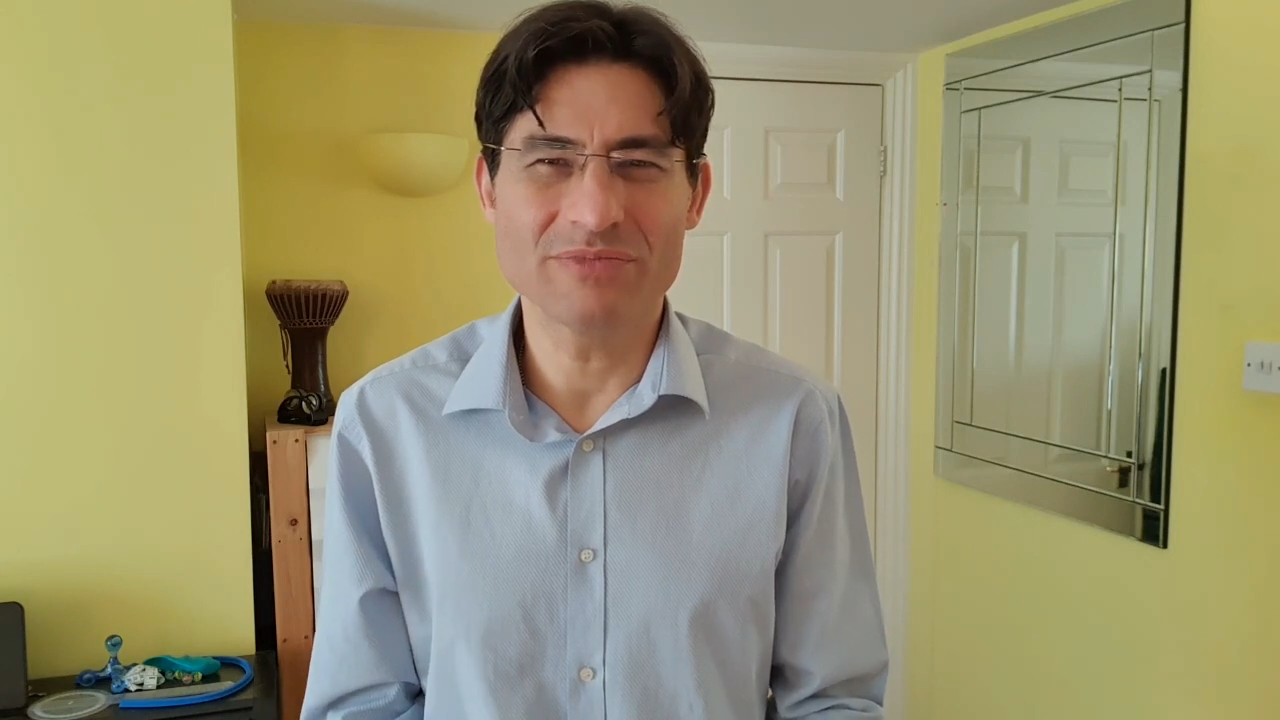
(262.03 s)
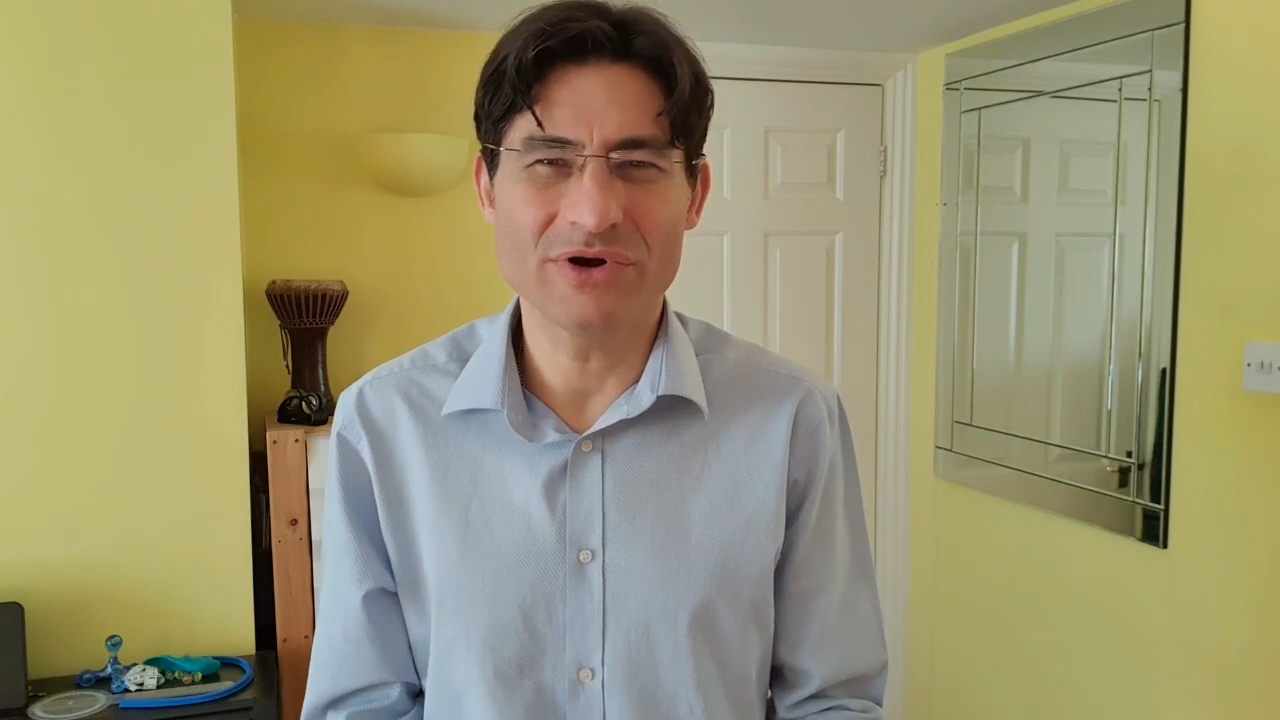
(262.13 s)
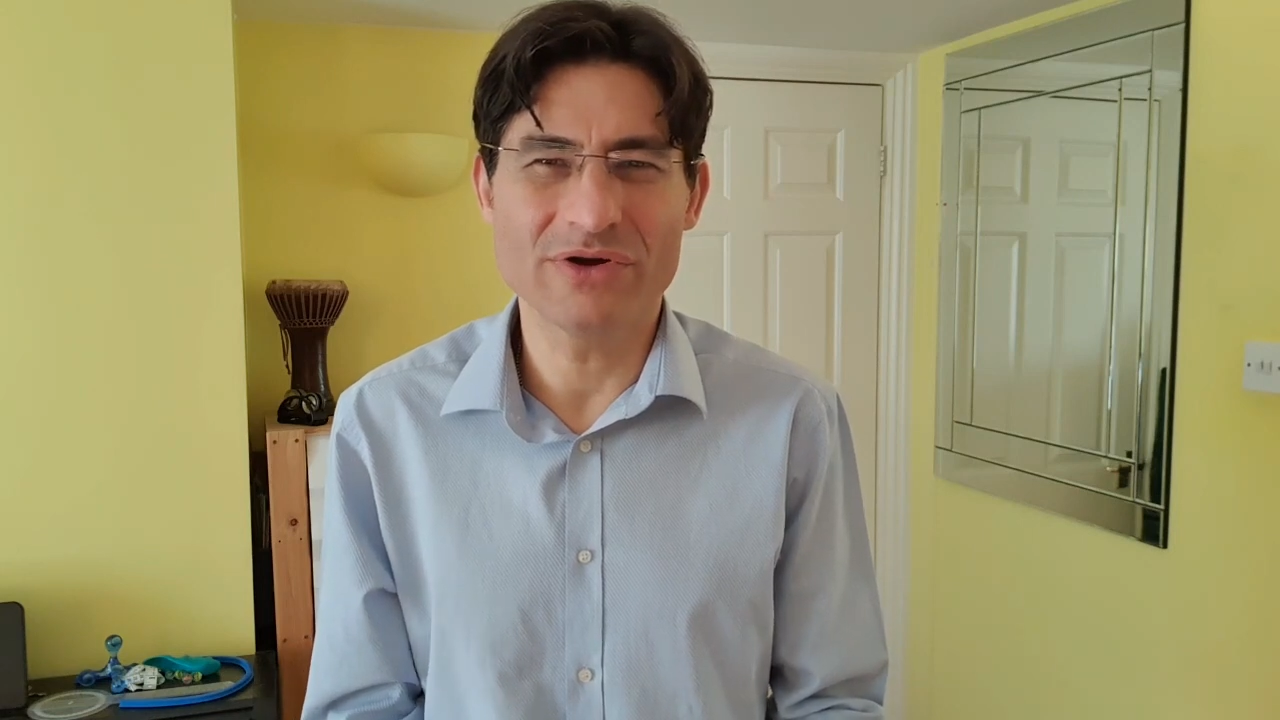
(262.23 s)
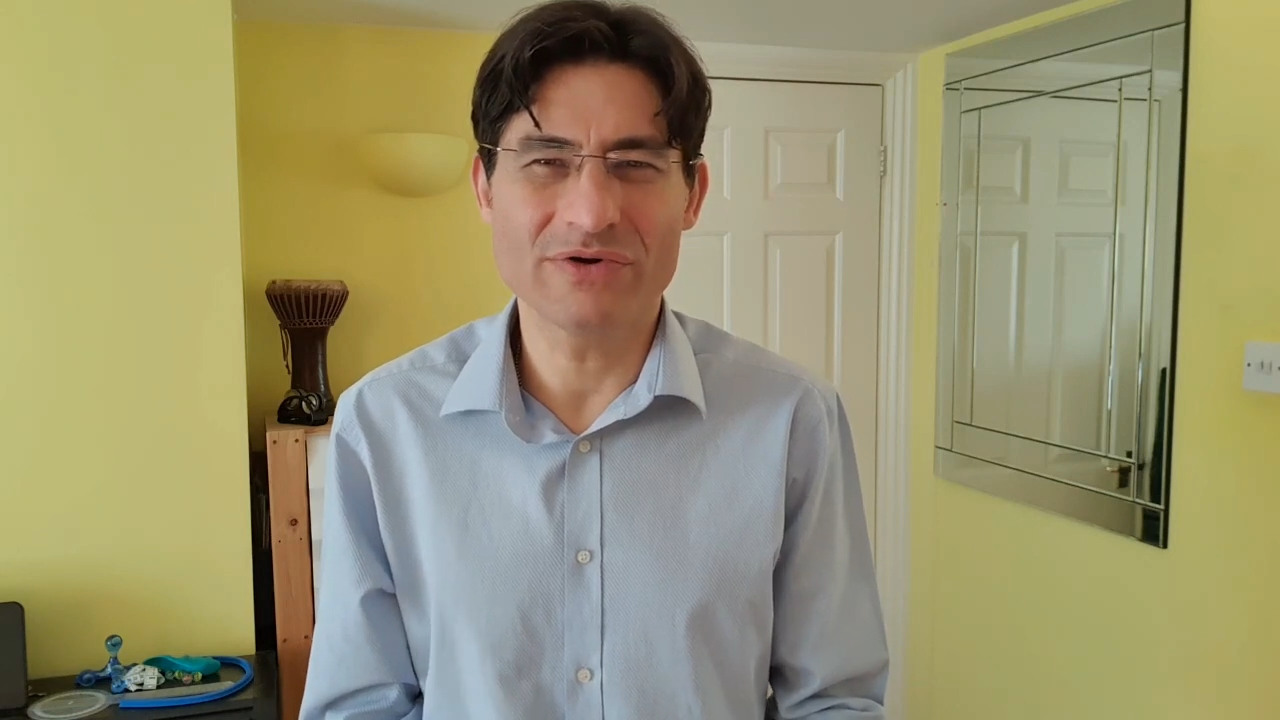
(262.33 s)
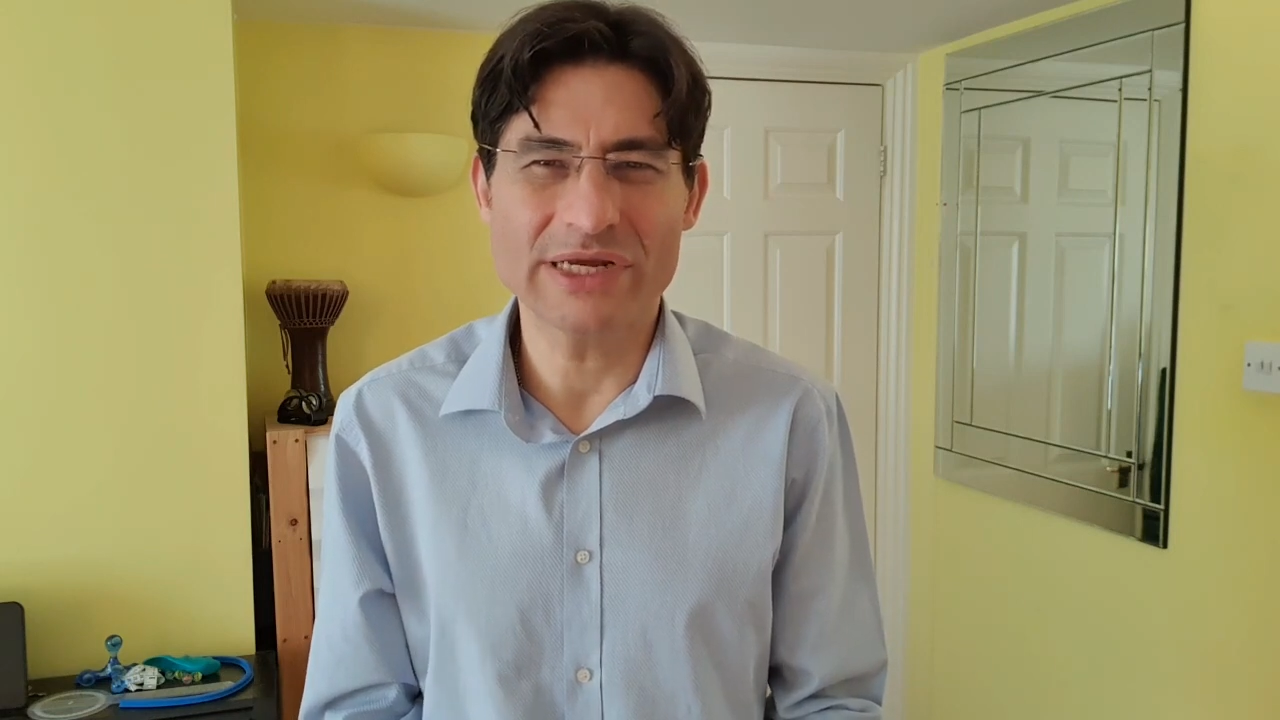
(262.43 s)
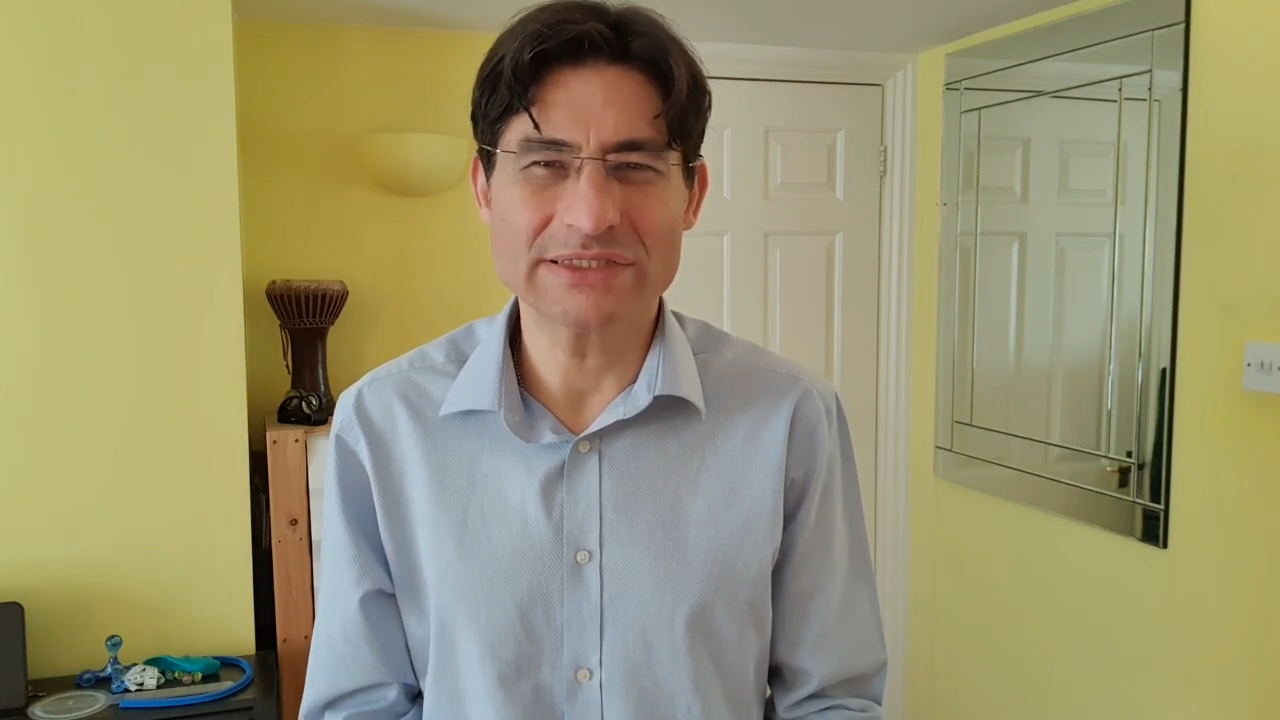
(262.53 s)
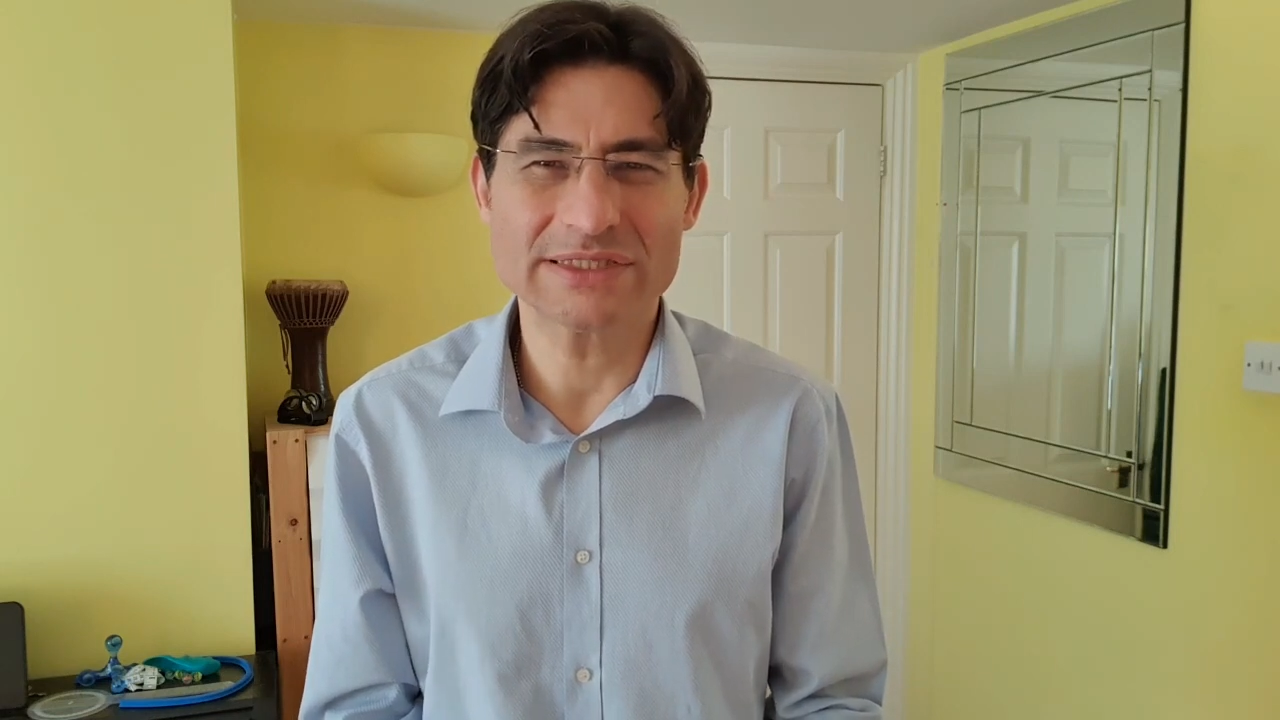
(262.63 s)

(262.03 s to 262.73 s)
progress